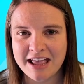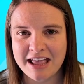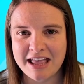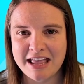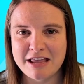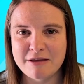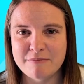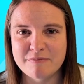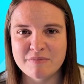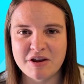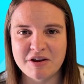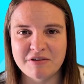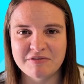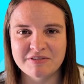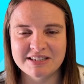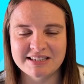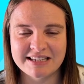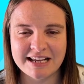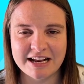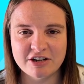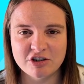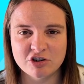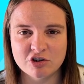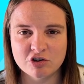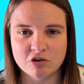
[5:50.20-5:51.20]
he moved
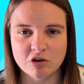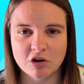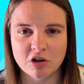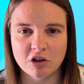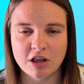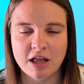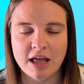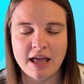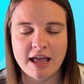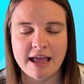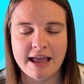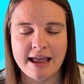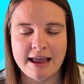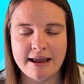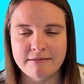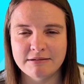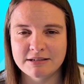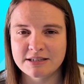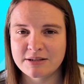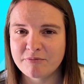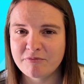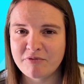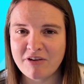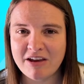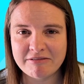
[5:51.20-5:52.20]
central. He
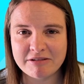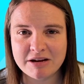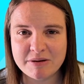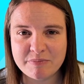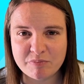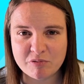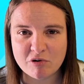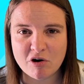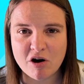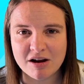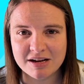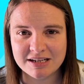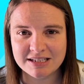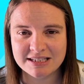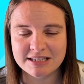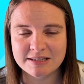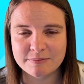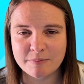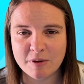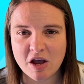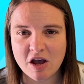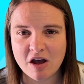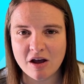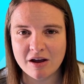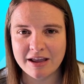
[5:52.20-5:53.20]
was a very bright
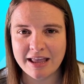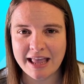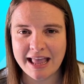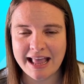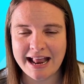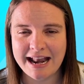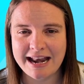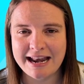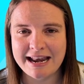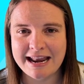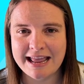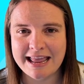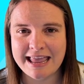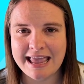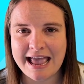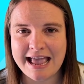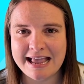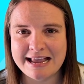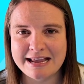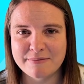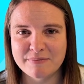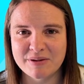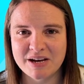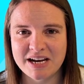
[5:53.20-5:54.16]
spark in the game,